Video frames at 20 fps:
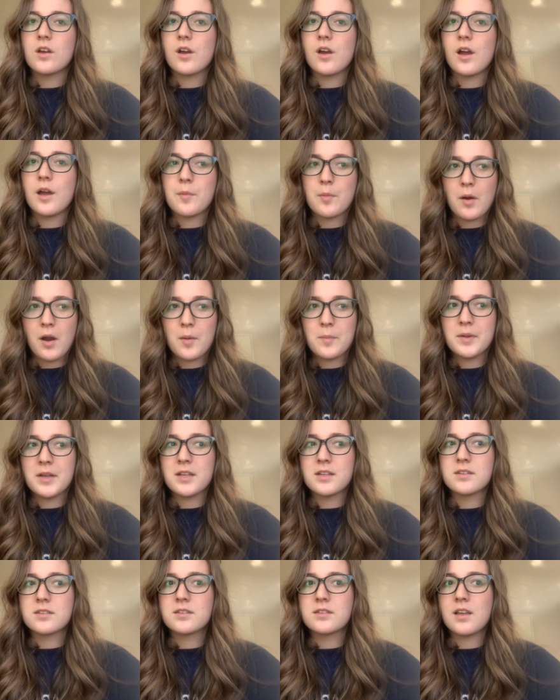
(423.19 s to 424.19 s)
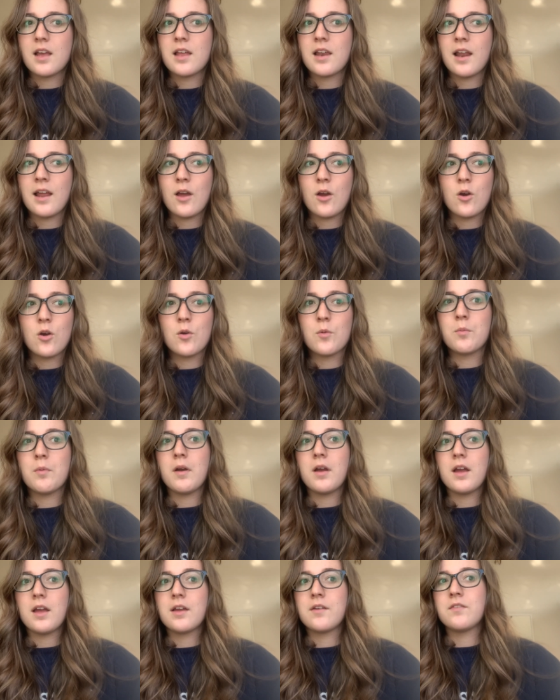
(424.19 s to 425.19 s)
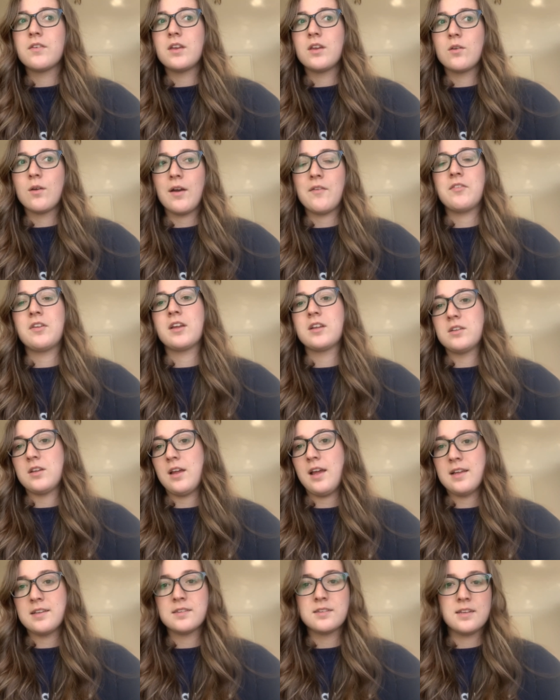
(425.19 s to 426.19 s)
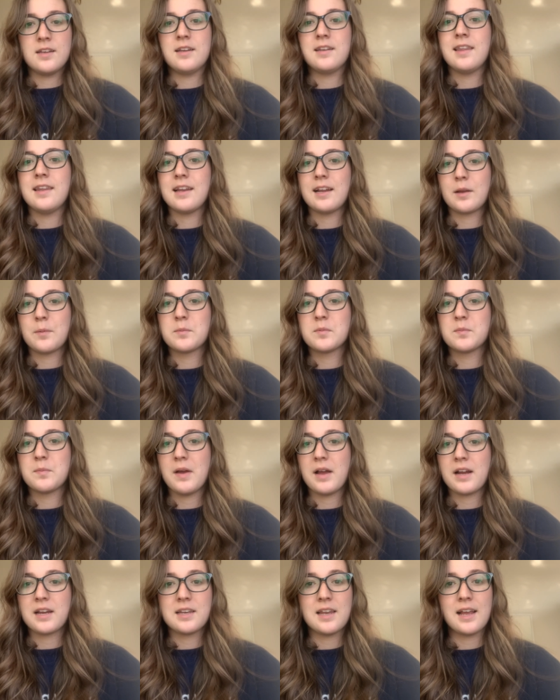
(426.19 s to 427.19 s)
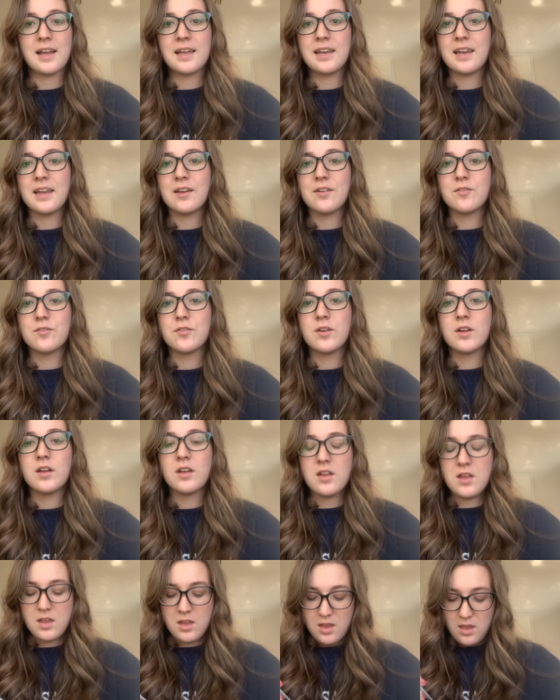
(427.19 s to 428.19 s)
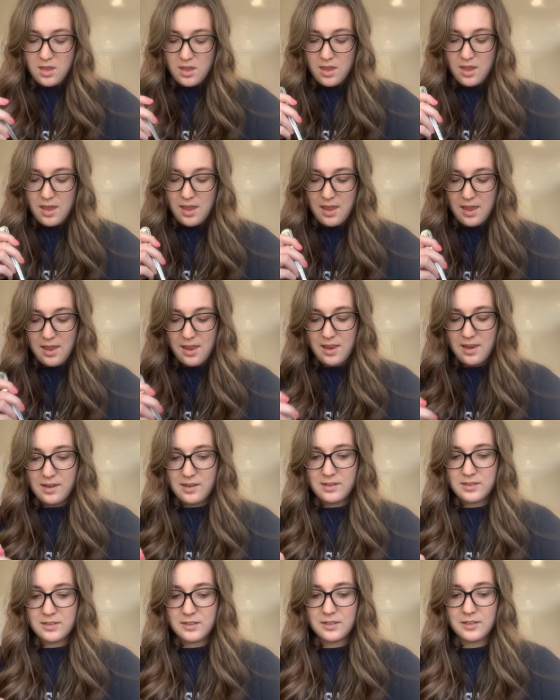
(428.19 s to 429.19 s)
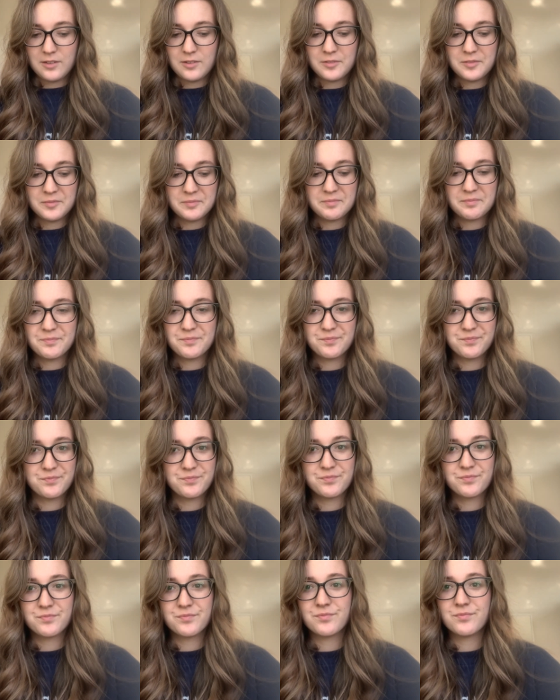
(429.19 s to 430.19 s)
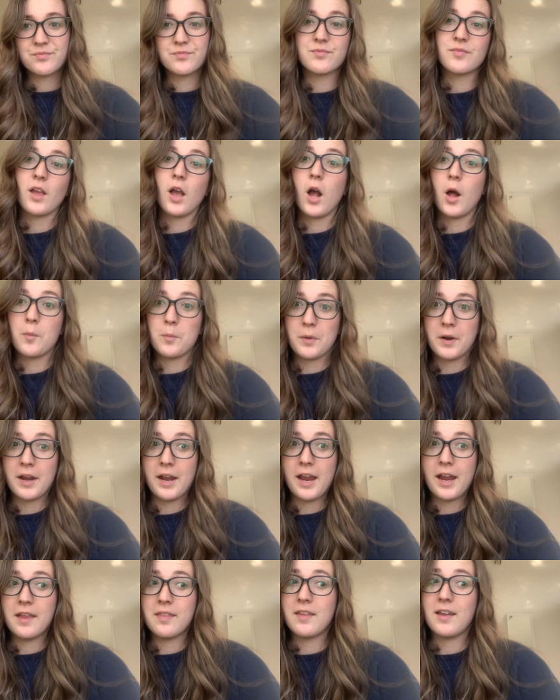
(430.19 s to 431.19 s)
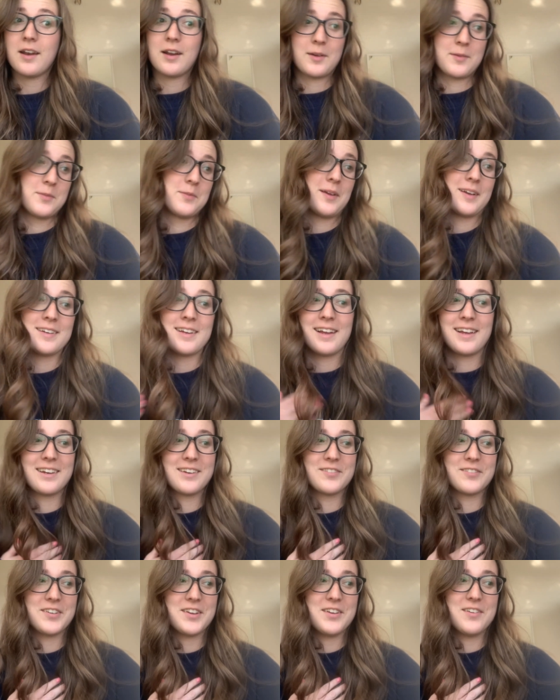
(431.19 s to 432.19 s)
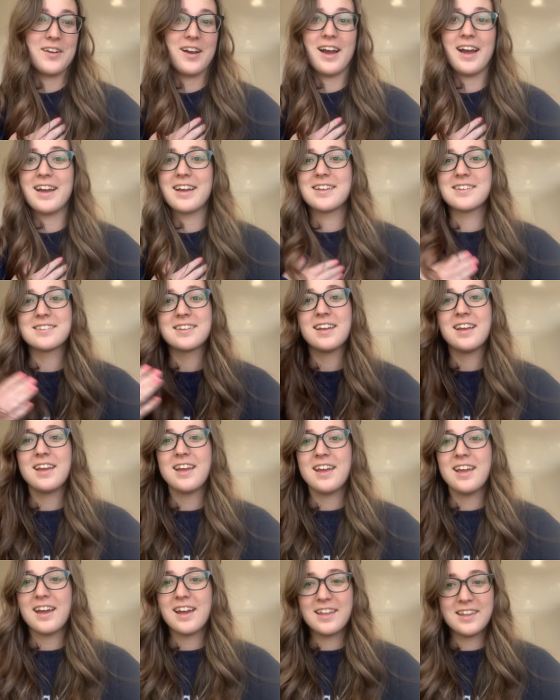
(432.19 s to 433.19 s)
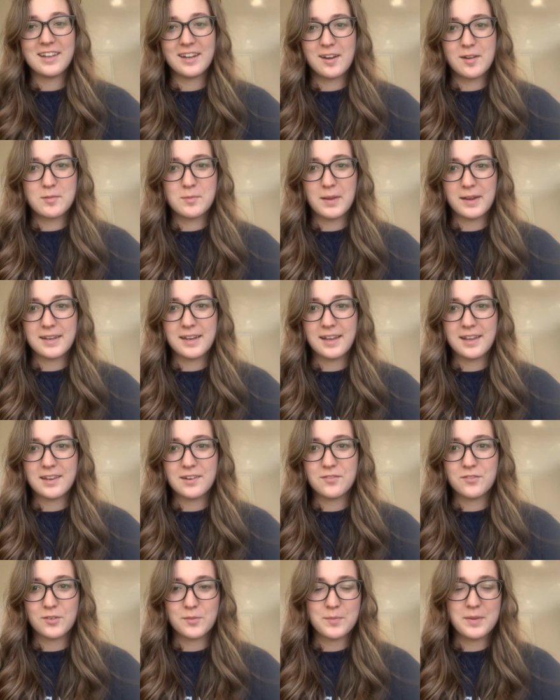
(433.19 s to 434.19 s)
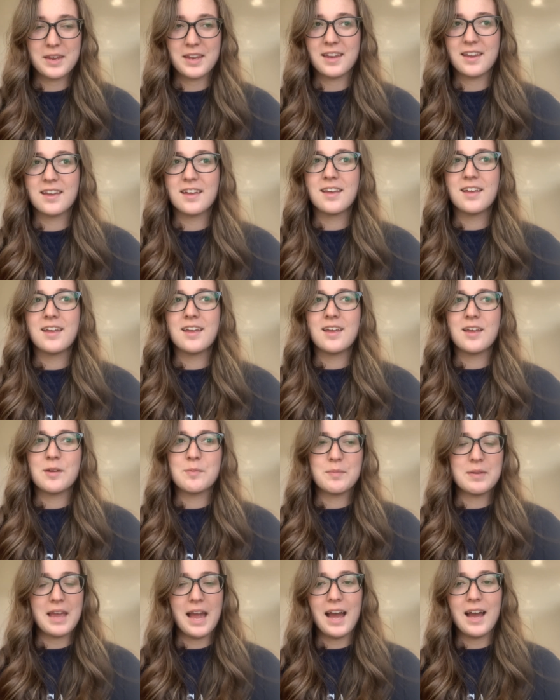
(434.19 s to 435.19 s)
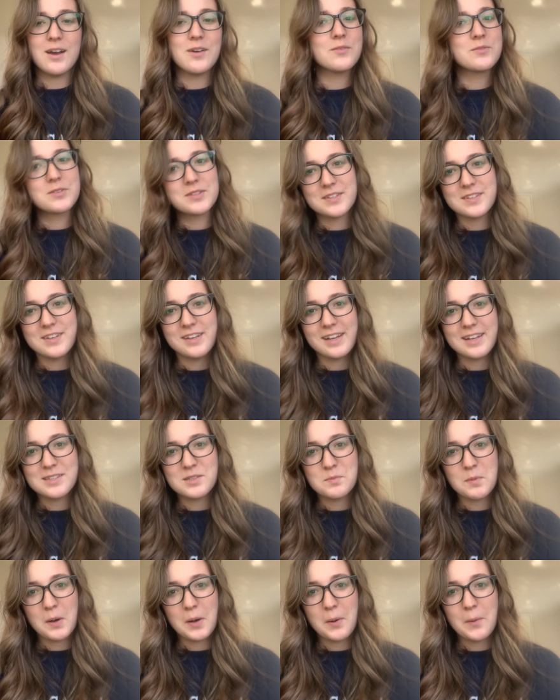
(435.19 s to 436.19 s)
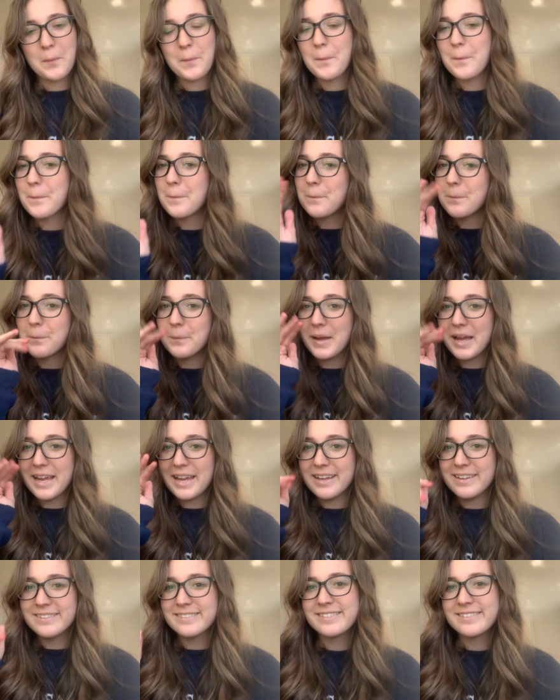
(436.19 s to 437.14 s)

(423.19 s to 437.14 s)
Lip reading: I promise. And I hope if you have to get tested that it comes back negive, and I'll pray that it comes back negative for you guys and that it comes back negative for me. But yeah, we'll see you guys tomorrow. Bye.